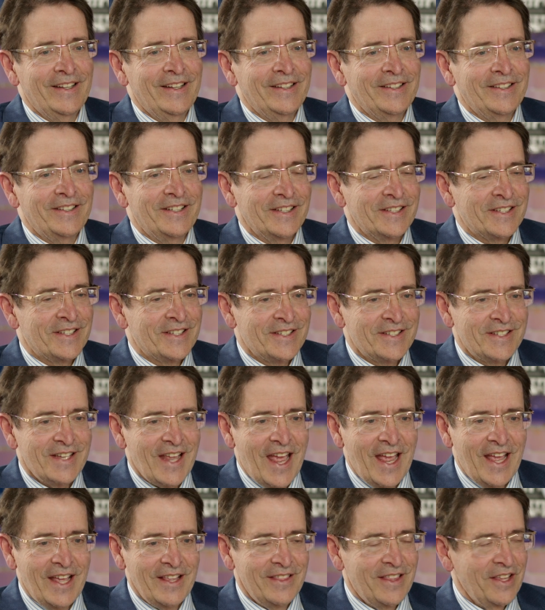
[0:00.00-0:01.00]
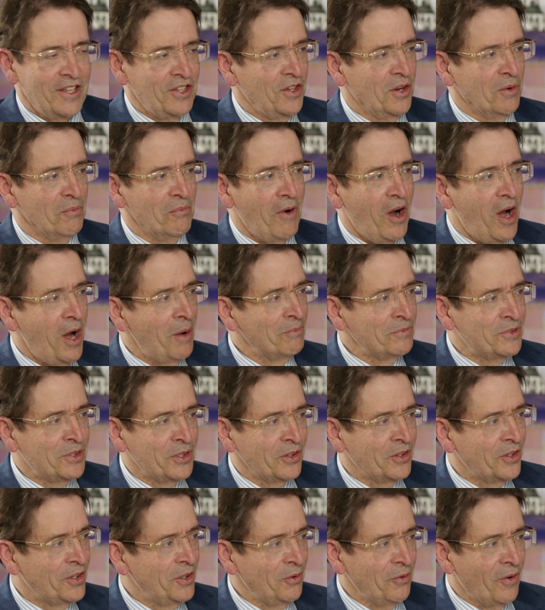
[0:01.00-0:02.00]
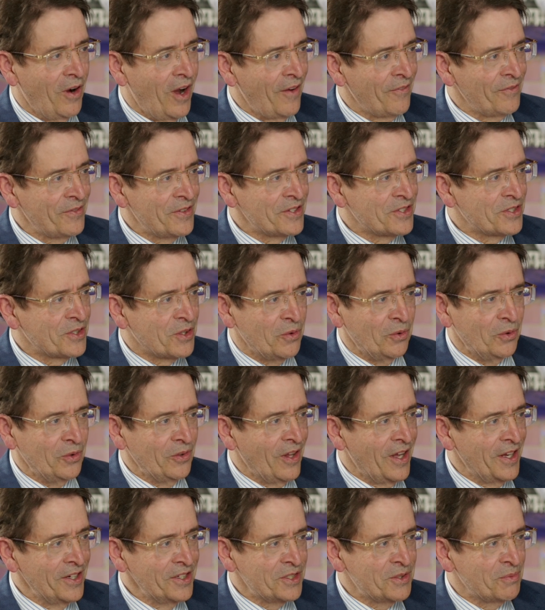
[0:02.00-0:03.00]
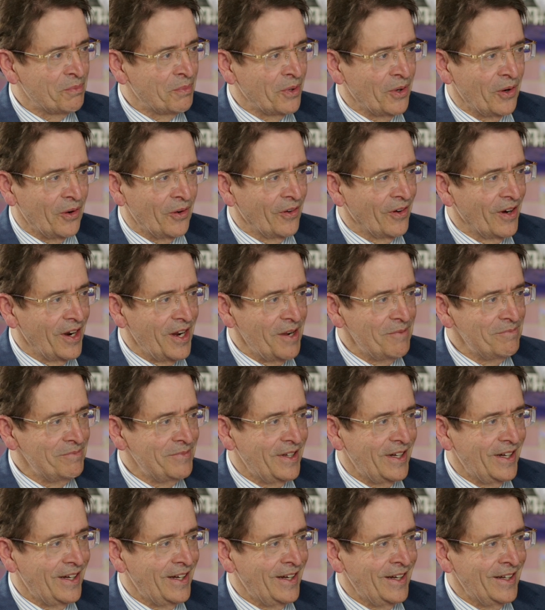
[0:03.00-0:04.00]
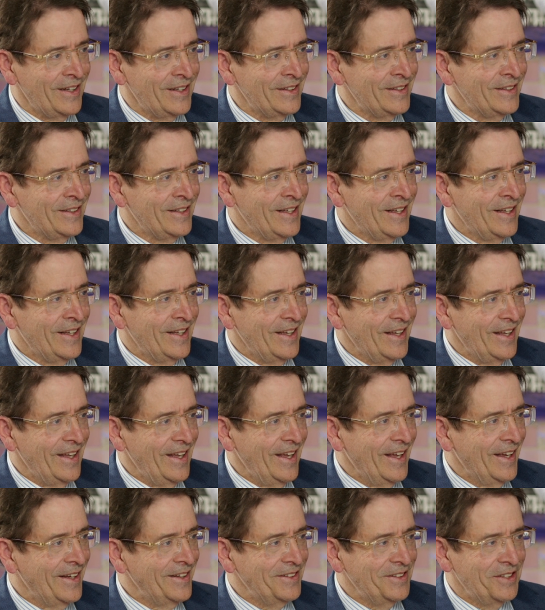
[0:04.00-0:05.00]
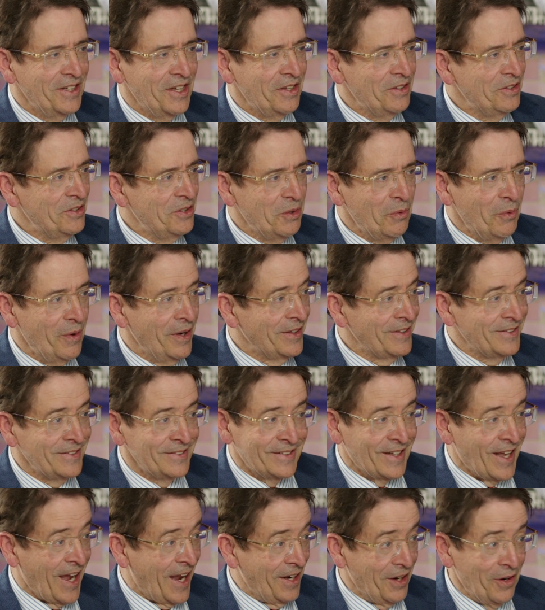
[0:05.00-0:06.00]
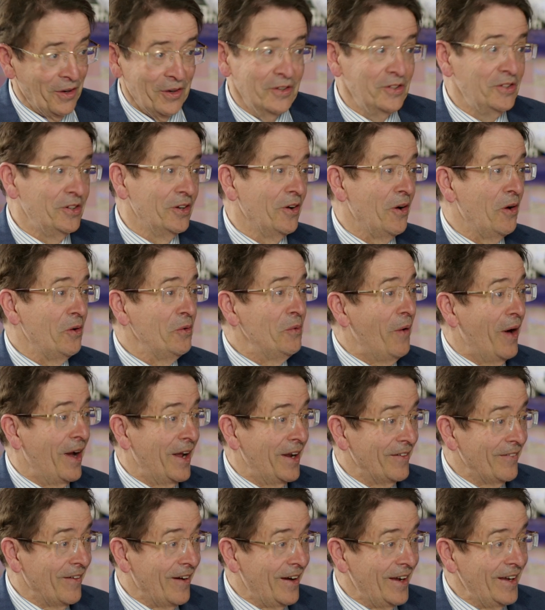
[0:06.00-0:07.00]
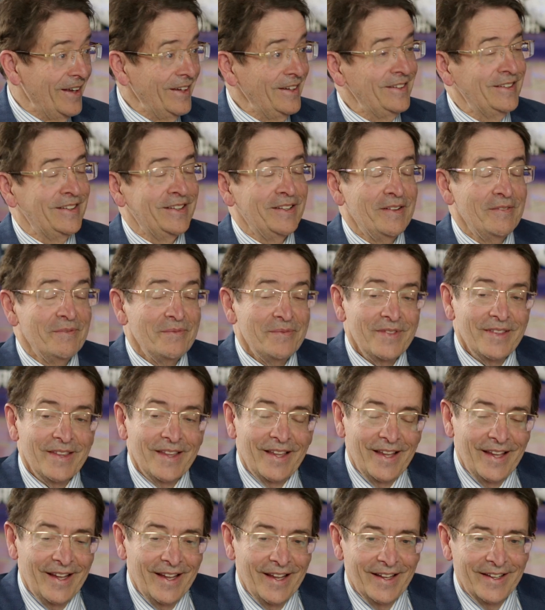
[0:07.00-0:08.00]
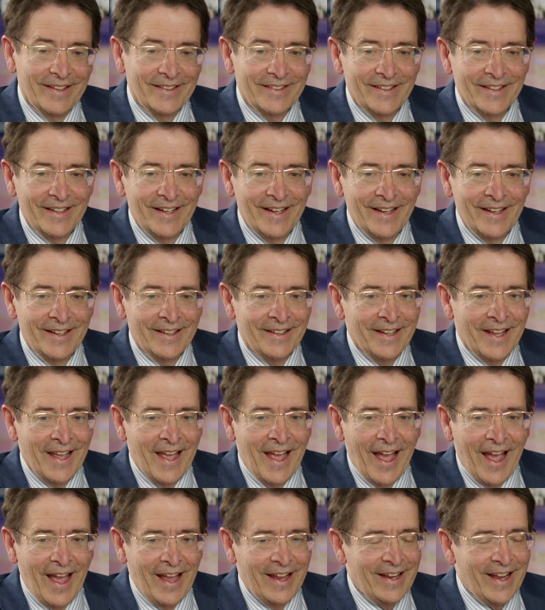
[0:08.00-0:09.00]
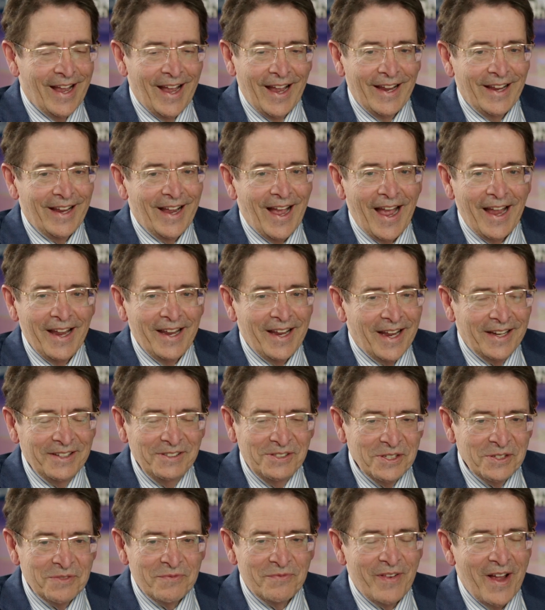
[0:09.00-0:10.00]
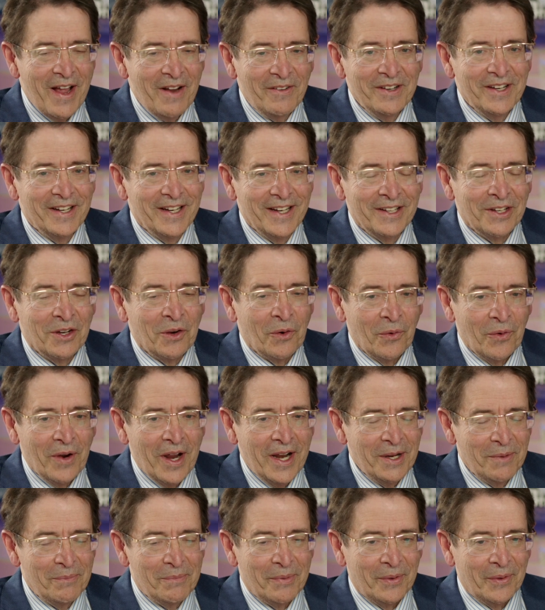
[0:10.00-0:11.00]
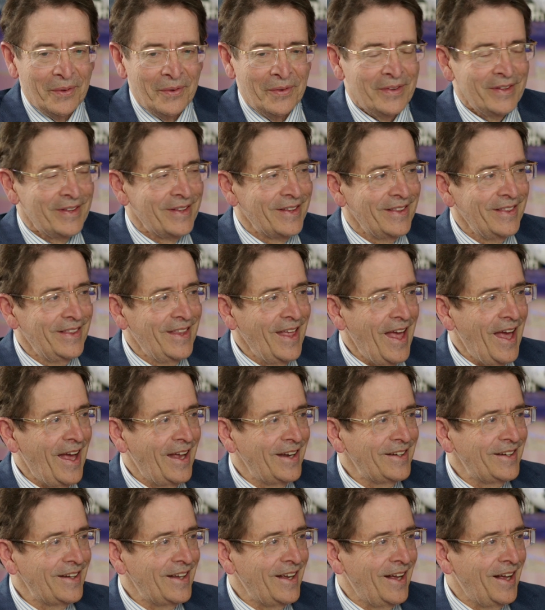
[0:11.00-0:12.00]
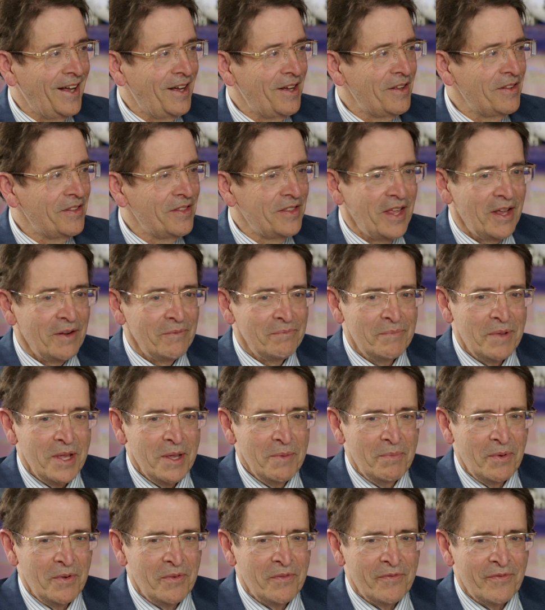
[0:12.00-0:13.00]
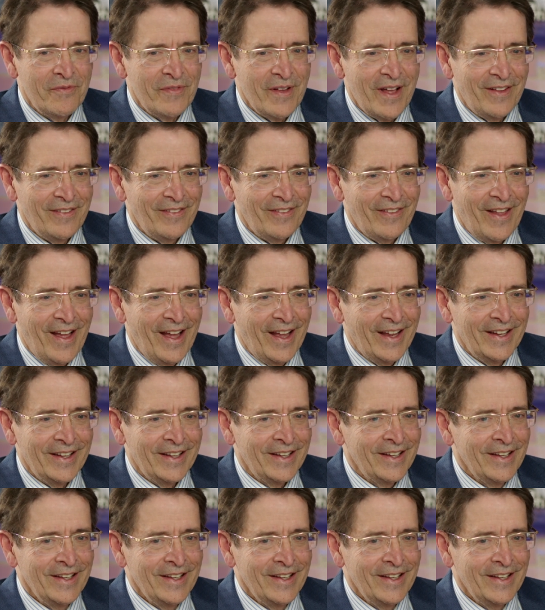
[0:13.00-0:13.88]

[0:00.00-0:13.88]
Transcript: to say that your mom took you off the school lunch program. And you went and kind of earned your own way, right? And I just found it incredible that people felt like,